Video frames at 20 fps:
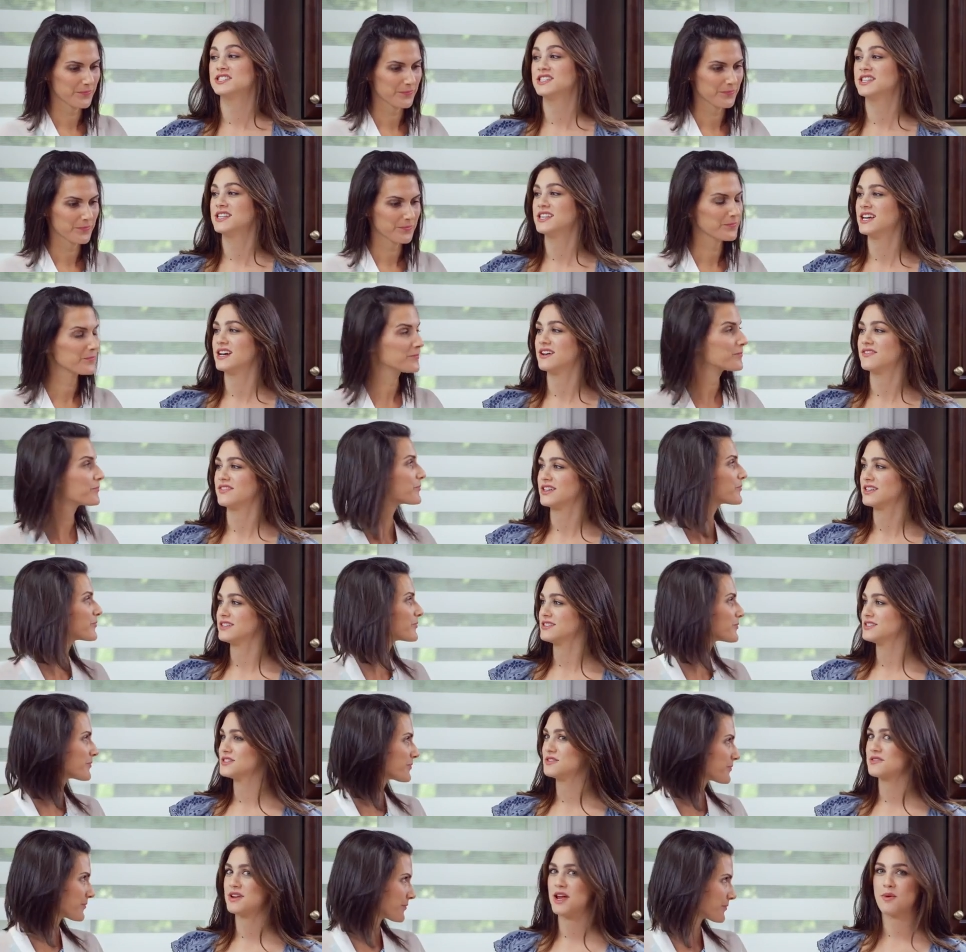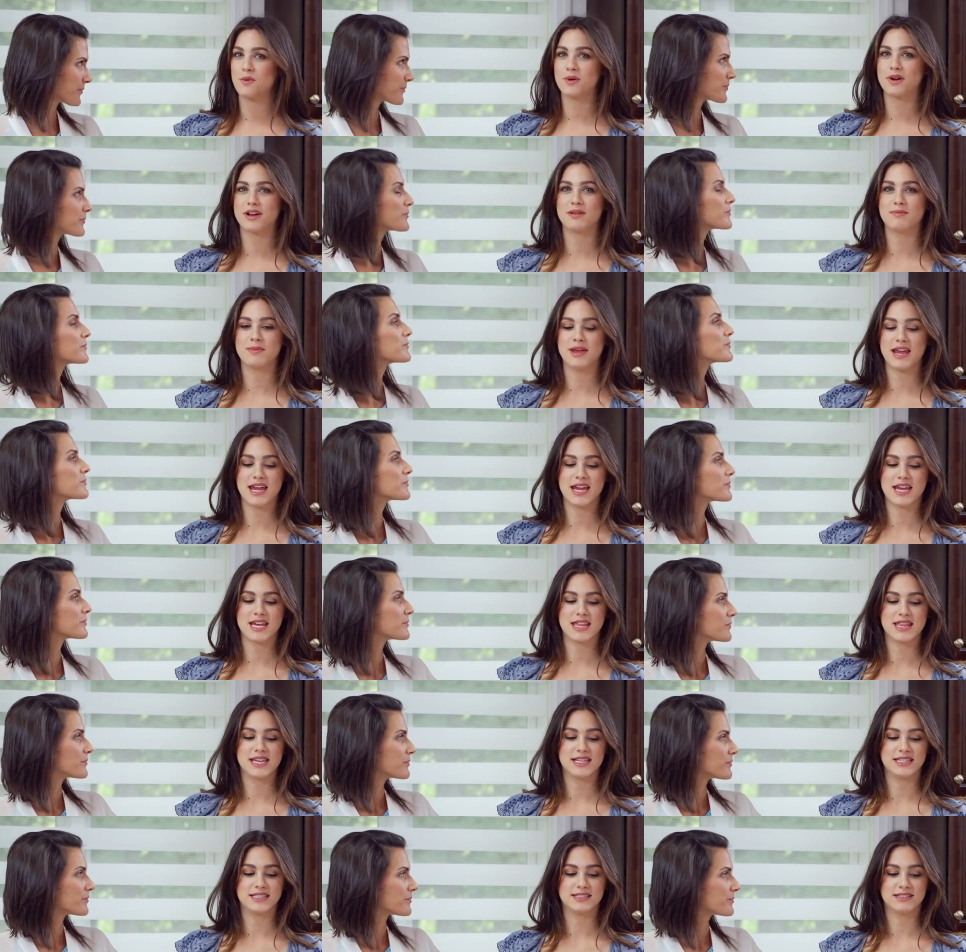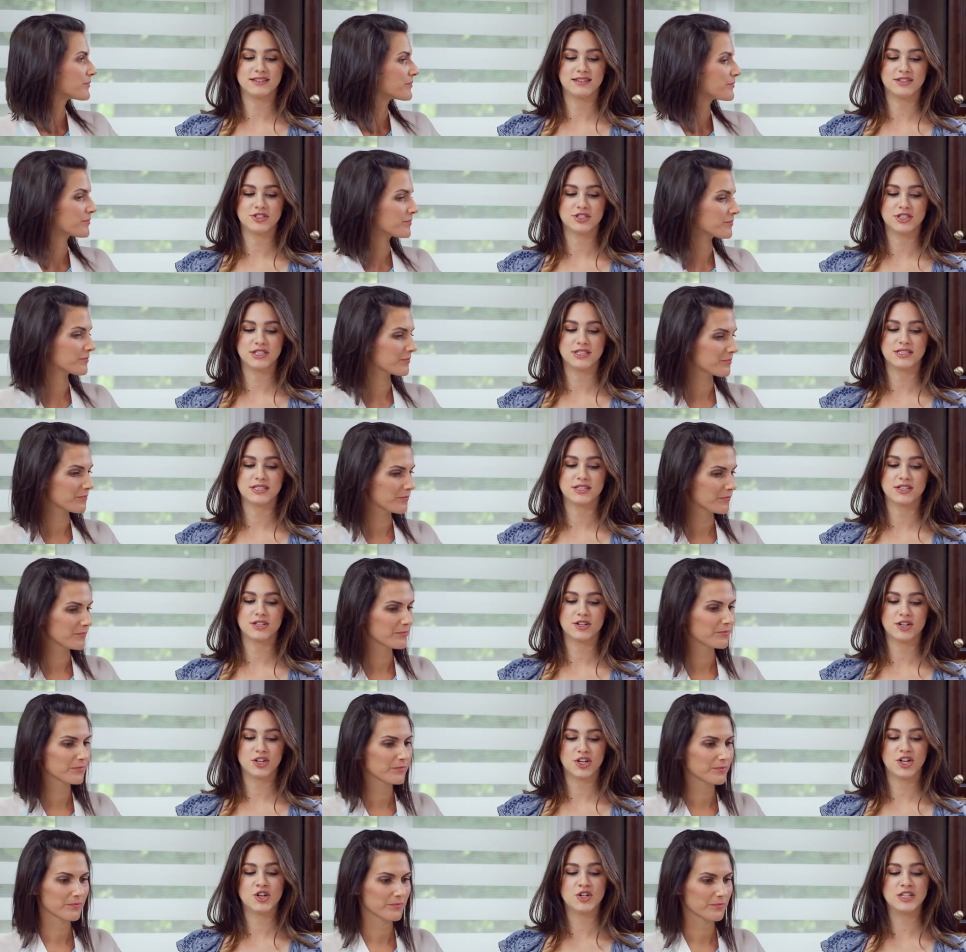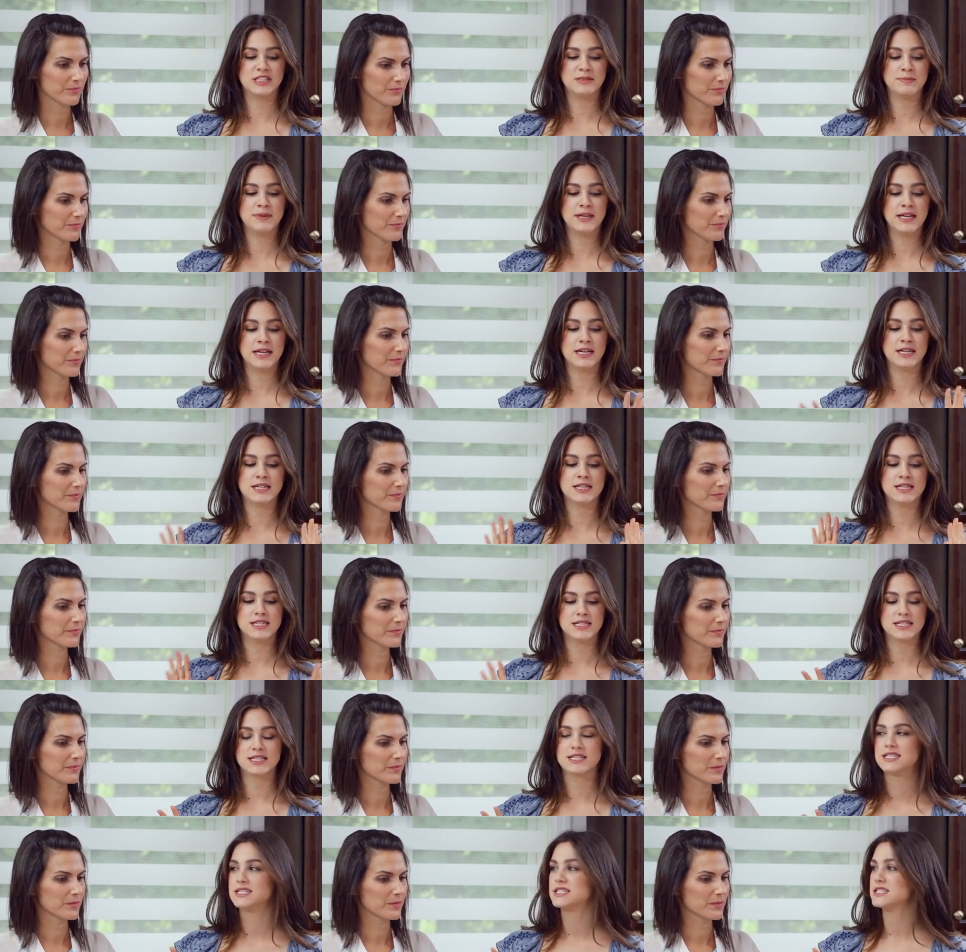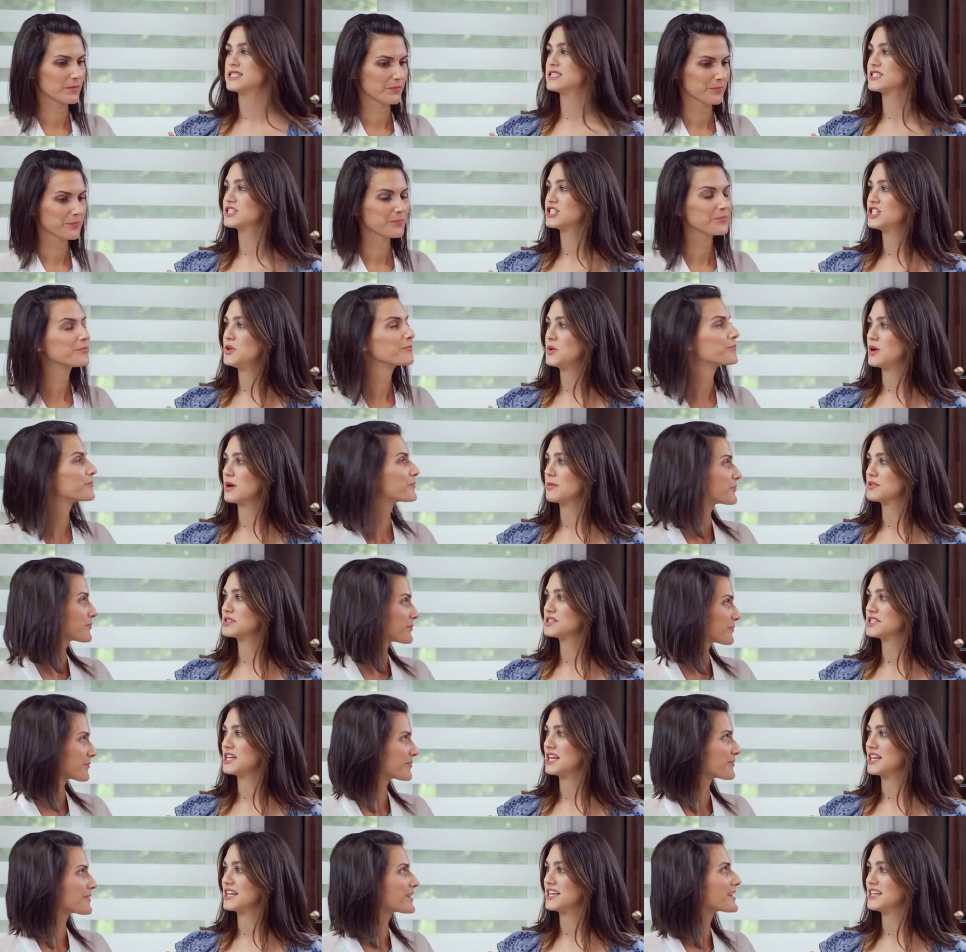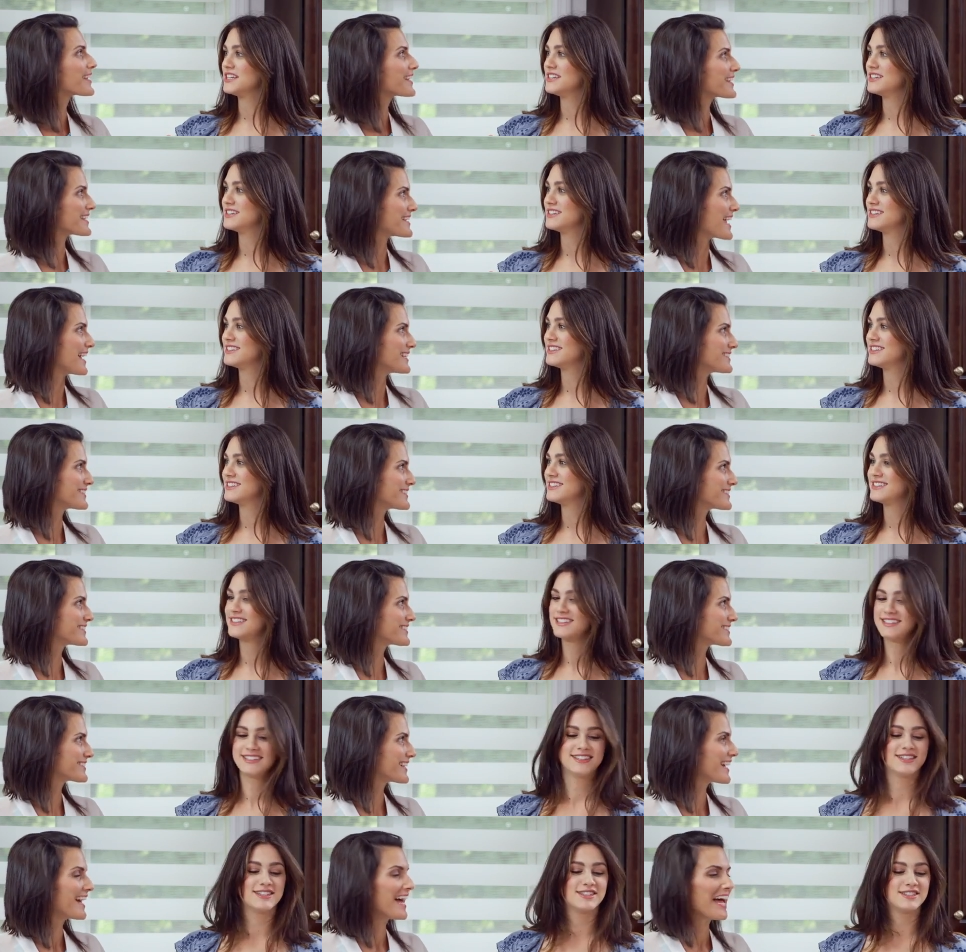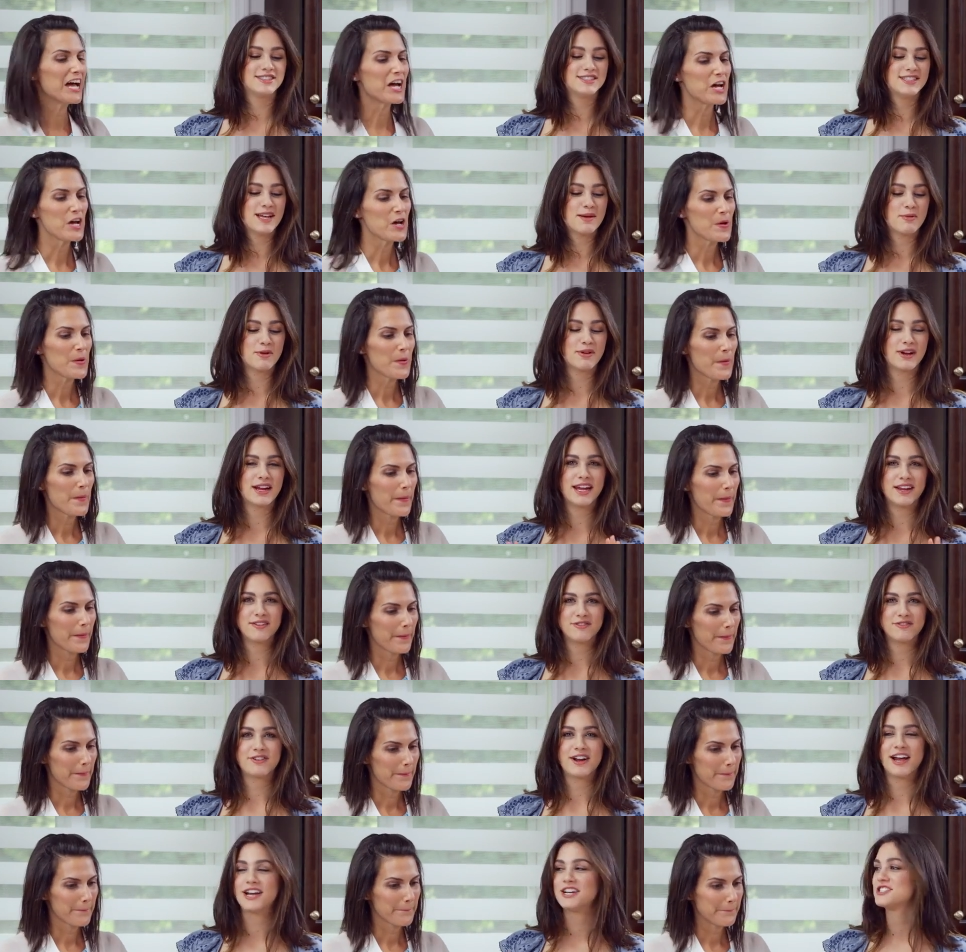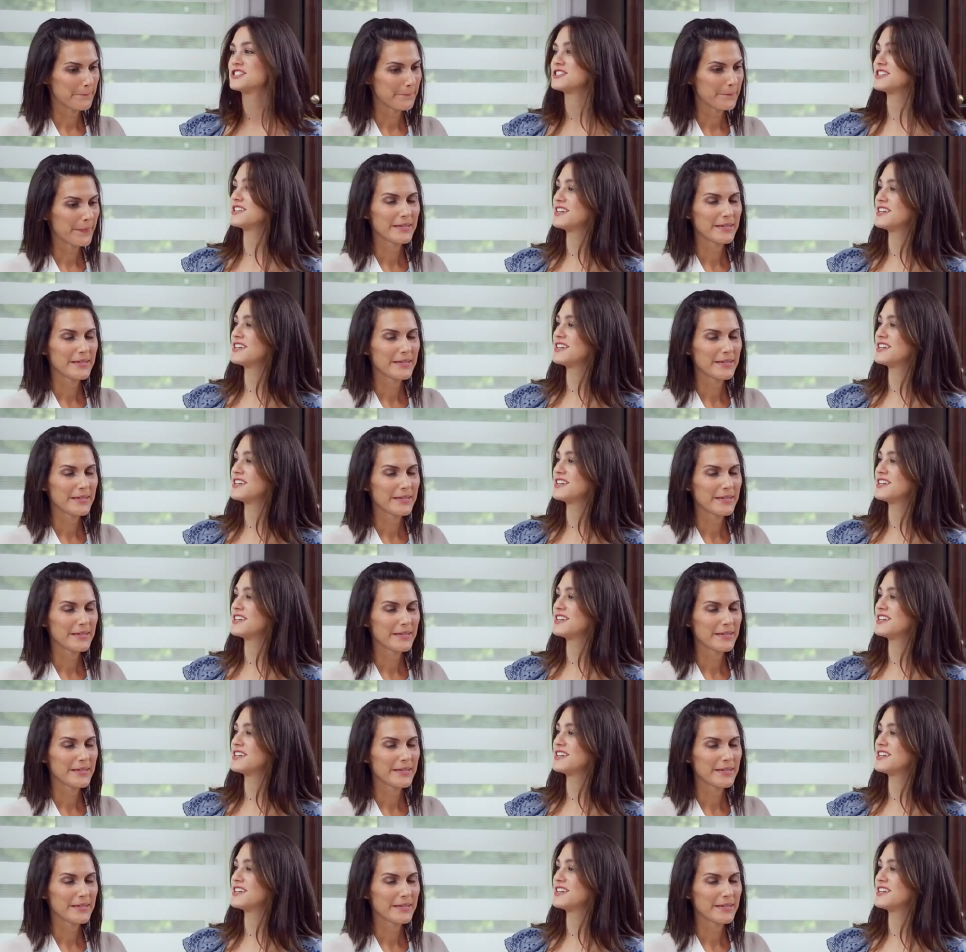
Speaker 1: is in the oven, so now we're gonna make this delicious, crispy cucumber salad. Yes. Summery and fresh.